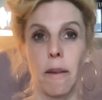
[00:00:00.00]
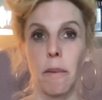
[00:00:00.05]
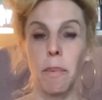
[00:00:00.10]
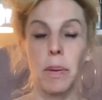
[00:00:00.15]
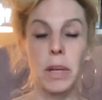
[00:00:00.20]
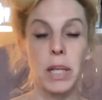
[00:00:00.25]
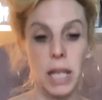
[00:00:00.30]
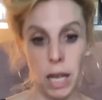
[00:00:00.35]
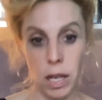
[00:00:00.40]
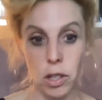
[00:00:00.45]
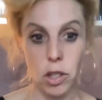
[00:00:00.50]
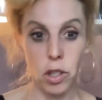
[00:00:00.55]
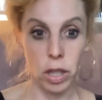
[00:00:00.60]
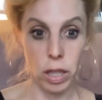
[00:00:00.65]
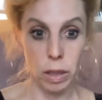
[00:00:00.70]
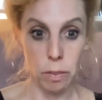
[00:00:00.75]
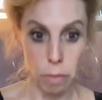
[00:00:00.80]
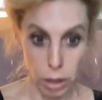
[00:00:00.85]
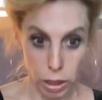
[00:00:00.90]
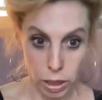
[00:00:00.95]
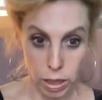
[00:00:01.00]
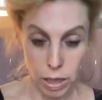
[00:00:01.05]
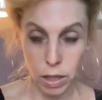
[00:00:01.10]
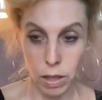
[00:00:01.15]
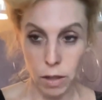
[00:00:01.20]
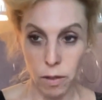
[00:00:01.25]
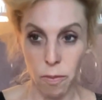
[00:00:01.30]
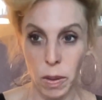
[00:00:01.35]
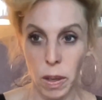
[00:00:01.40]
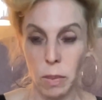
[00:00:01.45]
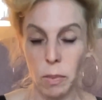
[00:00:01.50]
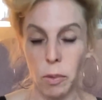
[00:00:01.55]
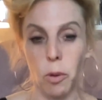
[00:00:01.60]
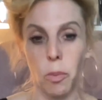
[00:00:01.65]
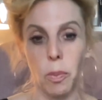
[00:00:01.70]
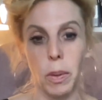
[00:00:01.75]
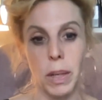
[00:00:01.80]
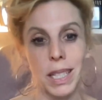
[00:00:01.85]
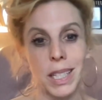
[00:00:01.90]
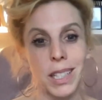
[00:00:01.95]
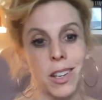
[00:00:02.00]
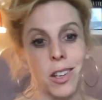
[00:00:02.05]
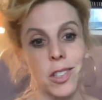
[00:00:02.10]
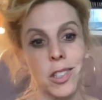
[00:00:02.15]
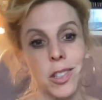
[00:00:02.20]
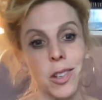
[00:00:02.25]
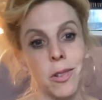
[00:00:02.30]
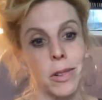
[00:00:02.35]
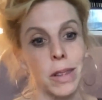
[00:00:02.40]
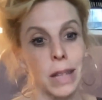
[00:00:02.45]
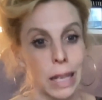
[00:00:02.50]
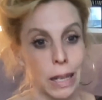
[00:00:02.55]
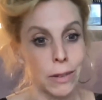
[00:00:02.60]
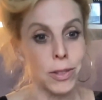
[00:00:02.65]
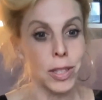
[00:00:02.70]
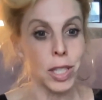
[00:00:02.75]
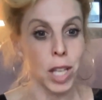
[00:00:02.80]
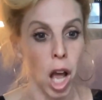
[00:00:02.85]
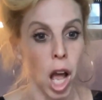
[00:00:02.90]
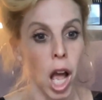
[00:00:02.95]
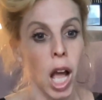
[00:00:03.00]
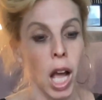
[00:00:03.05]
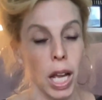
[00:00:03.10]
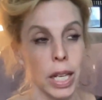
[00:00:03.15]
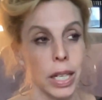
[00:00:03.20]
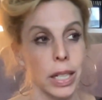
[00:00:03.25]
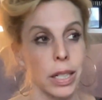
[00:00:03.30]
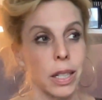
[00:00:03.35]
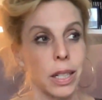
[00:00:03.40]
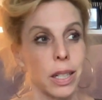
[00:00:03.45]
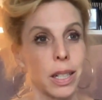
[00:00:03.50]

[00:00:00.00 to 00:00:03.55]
potentially millions of people, but it's also lives on.